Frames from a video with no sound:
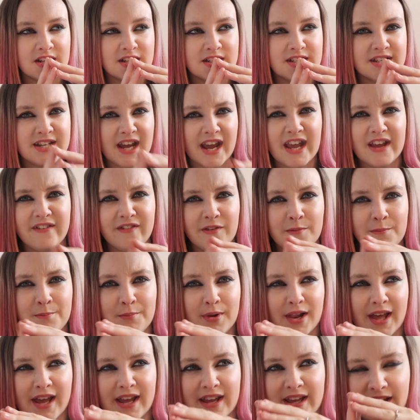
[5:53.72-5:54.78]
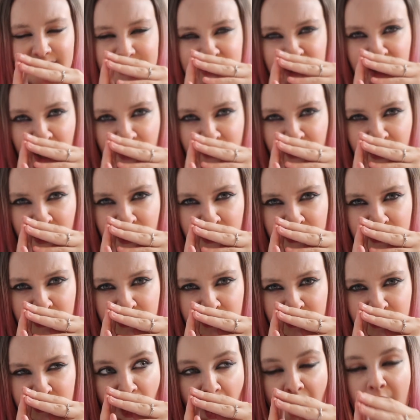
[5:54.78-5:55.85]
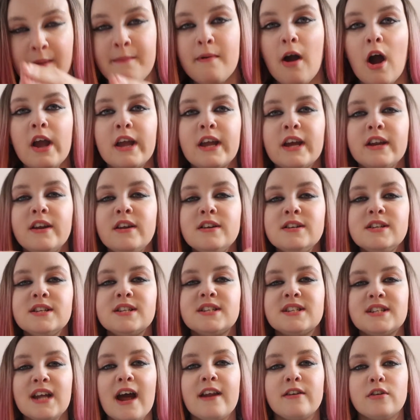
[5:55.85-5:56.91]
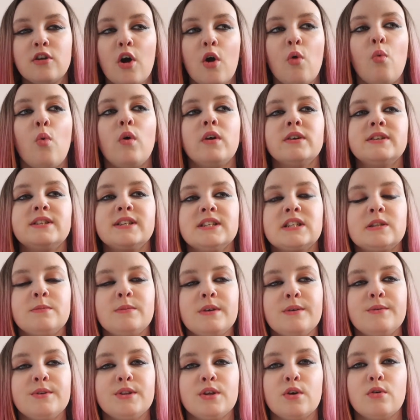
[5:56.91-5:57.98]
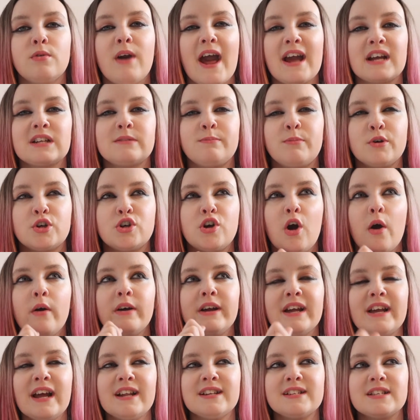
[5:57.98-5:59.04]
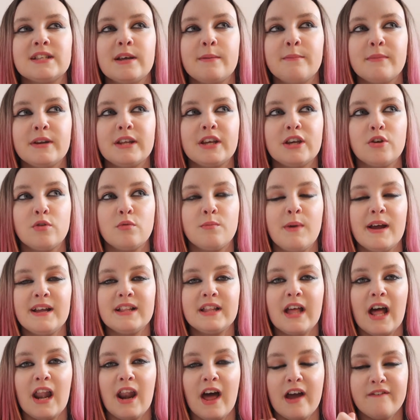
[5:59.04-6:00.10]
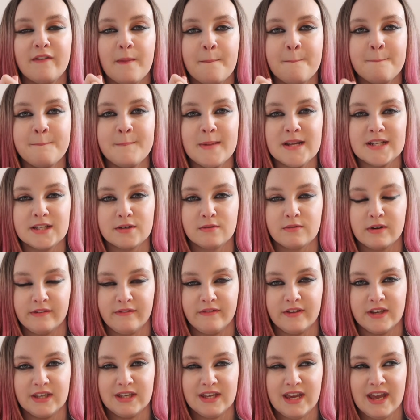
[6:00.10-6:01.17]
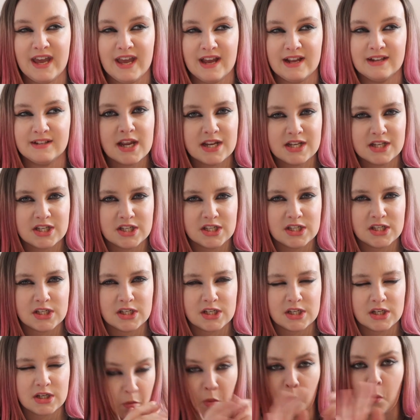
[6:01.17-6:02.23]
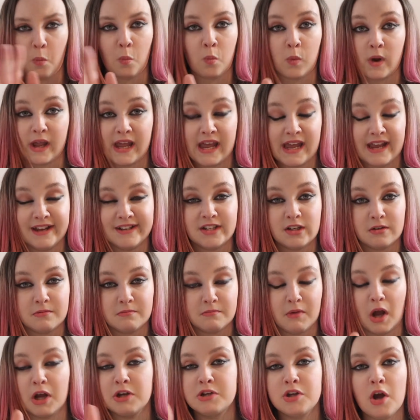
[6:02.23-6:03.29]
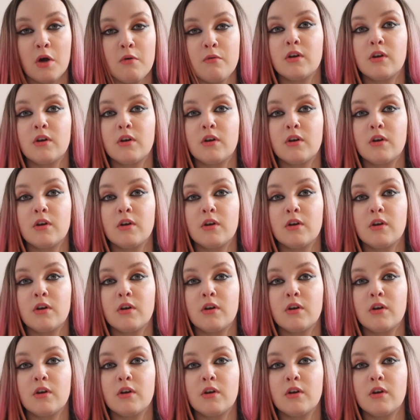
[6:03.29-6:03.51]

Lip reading: Dave and Blaine get together. I can understand not wanting to be with your ex, but going against somebody who made their life a misery for years is weird. I don't